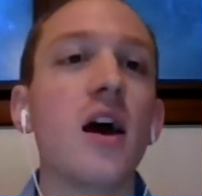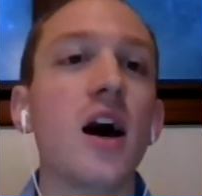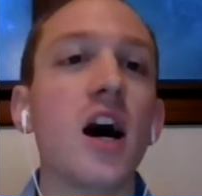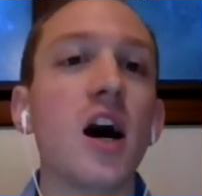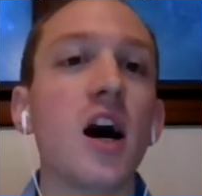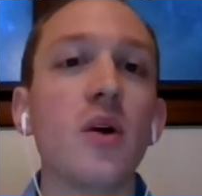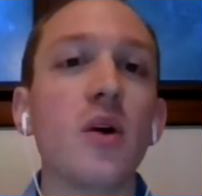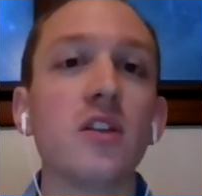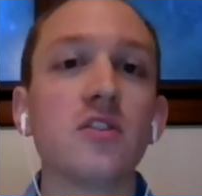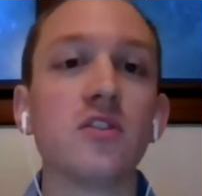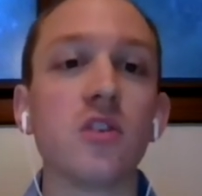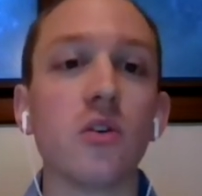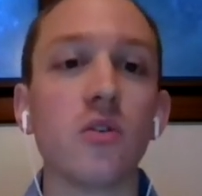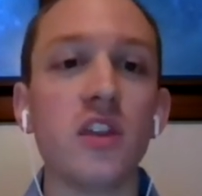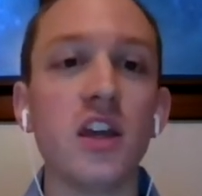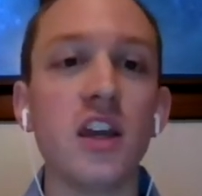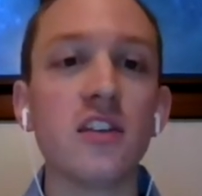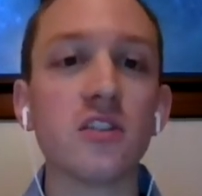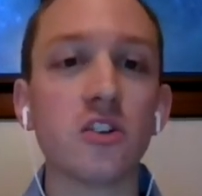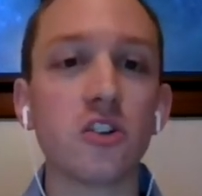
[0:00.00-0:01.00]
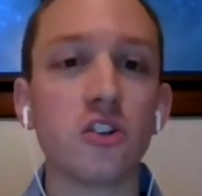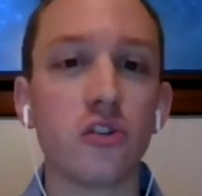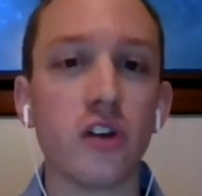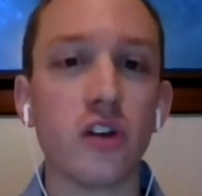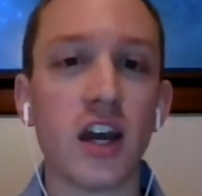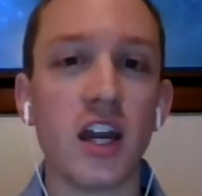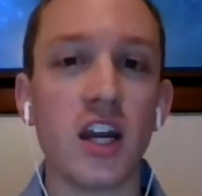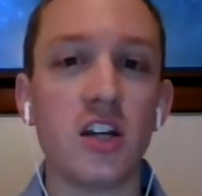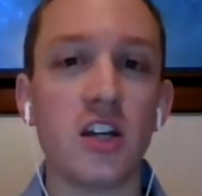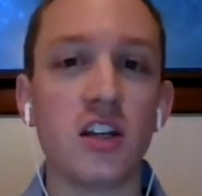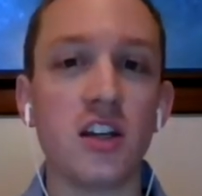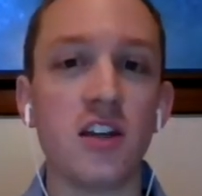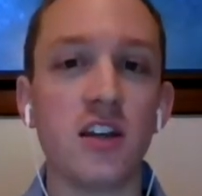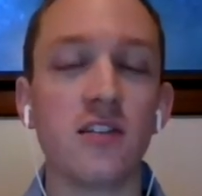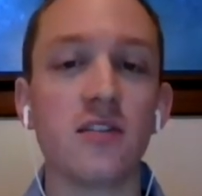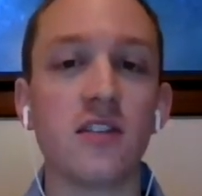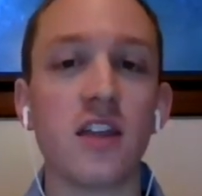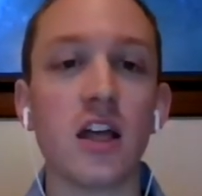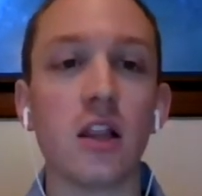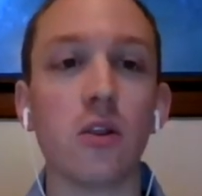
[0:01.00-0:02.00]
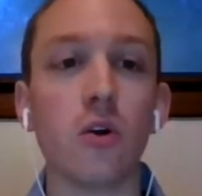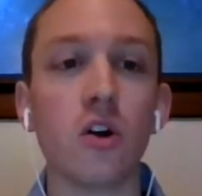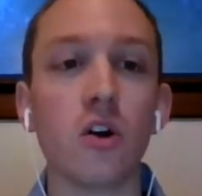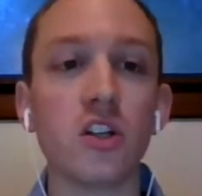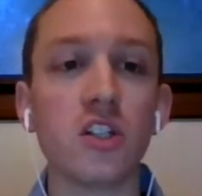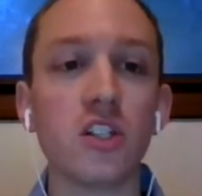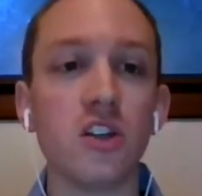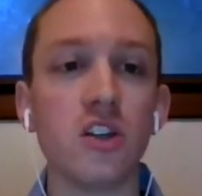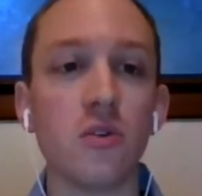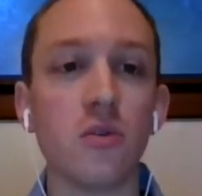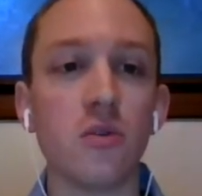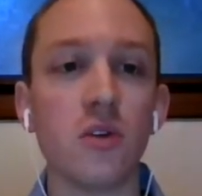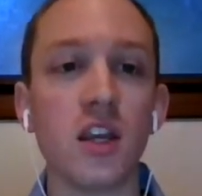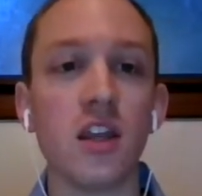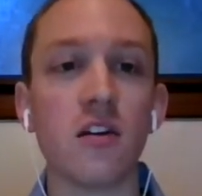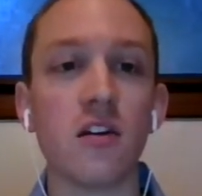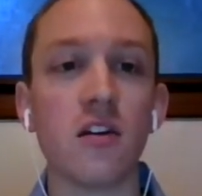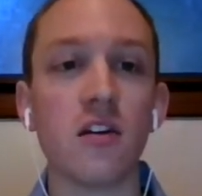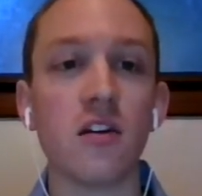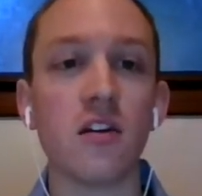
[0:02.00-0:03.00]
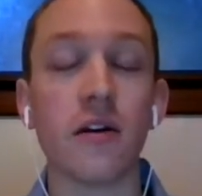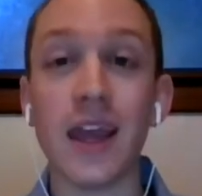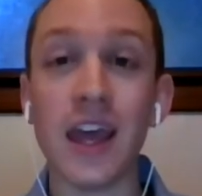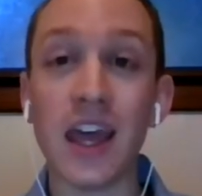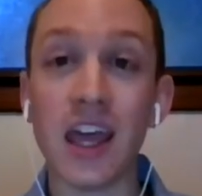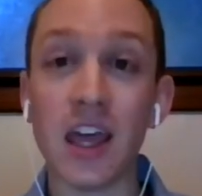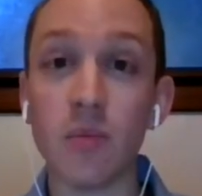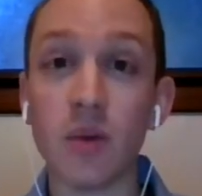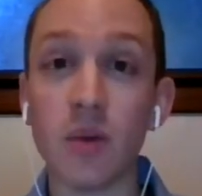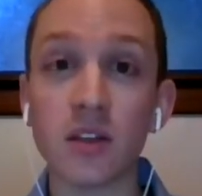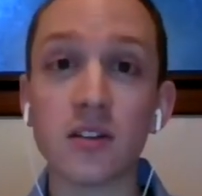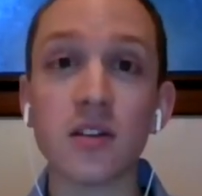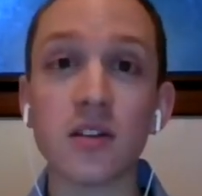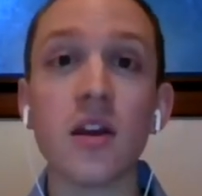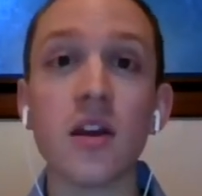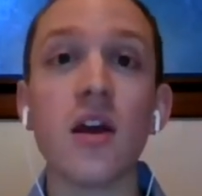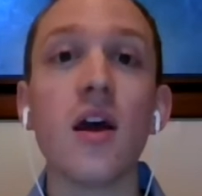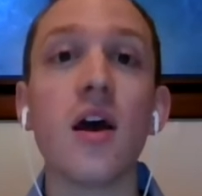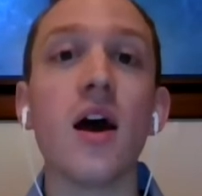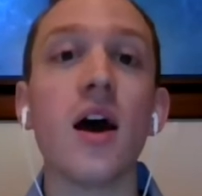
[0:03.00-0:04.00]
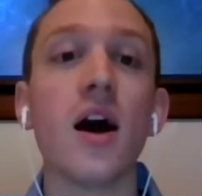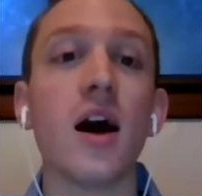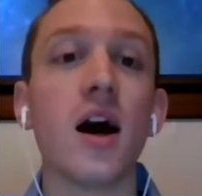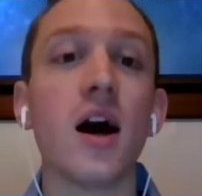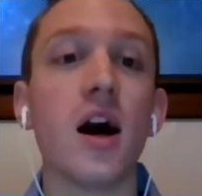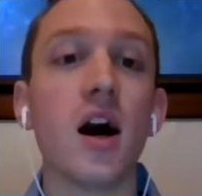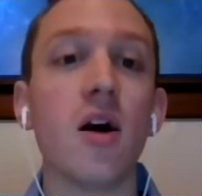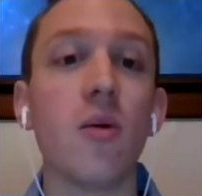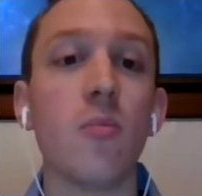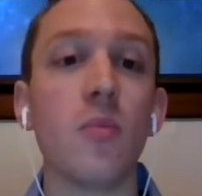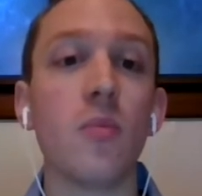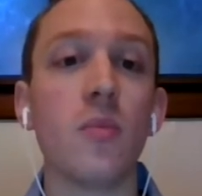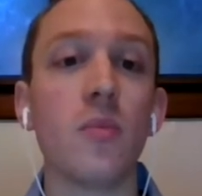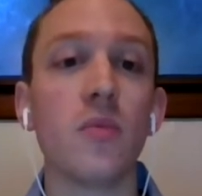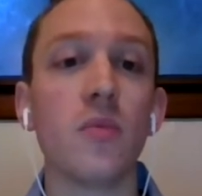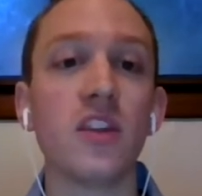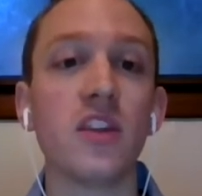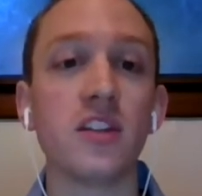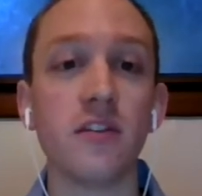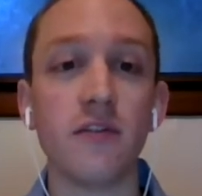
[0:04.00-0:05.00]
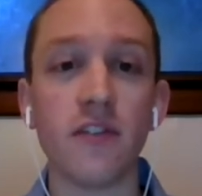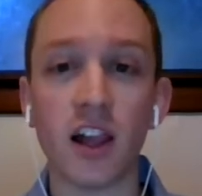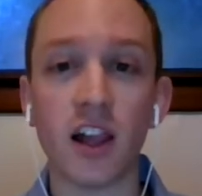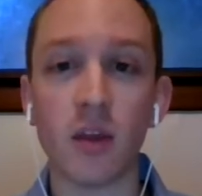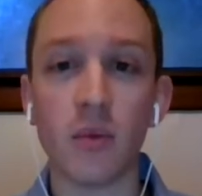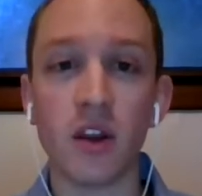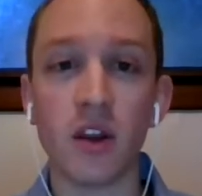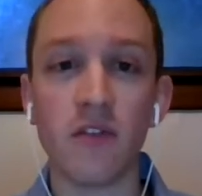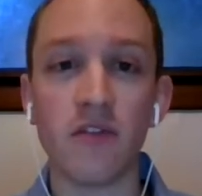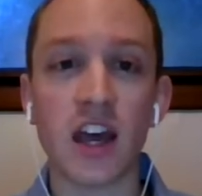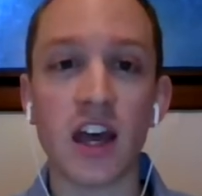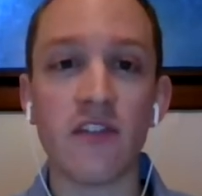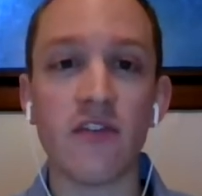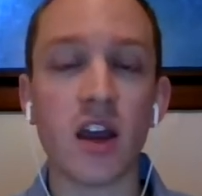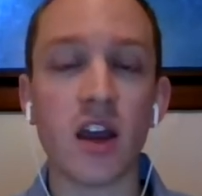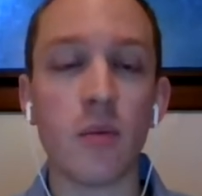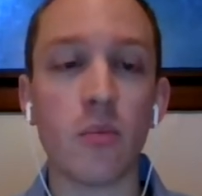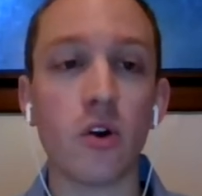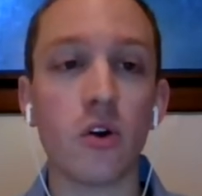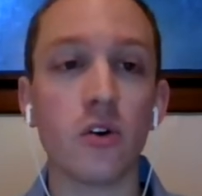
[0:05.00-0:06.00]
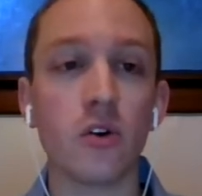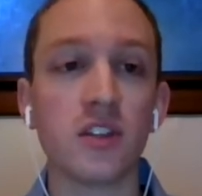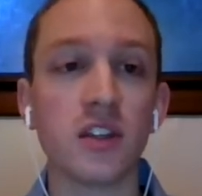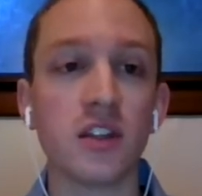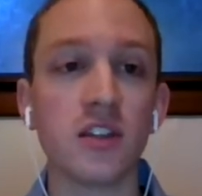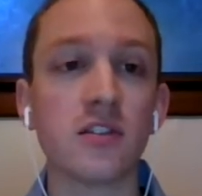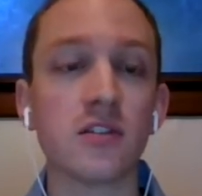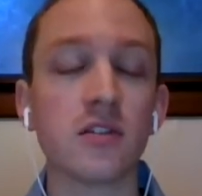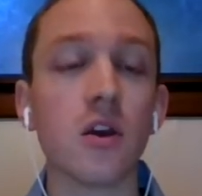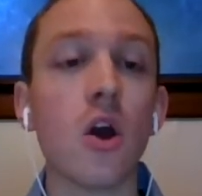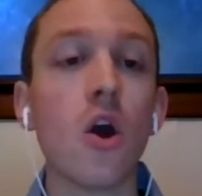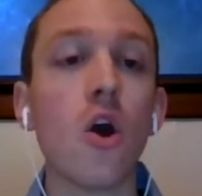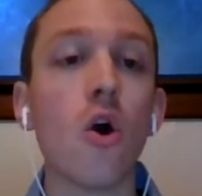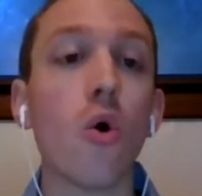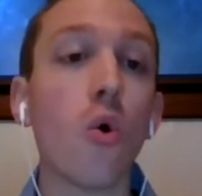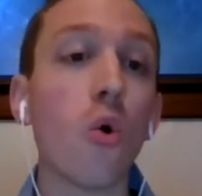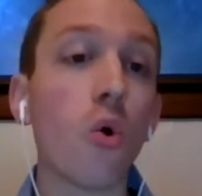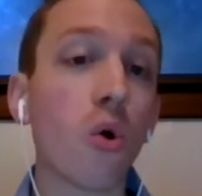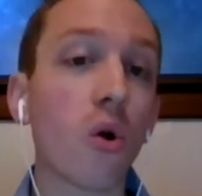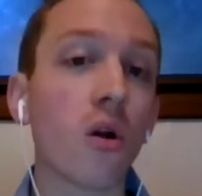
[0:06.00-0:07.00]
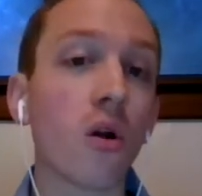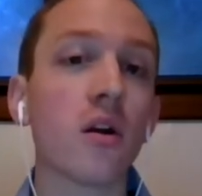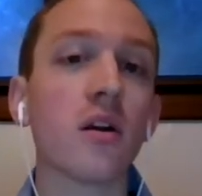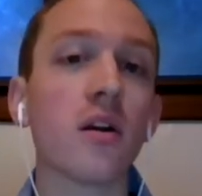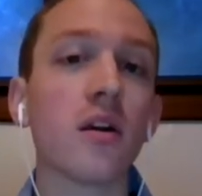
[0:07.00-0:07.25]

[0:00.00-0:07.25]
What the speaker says: And so these are strategies that look to either inhibit the development of that fibrosis, or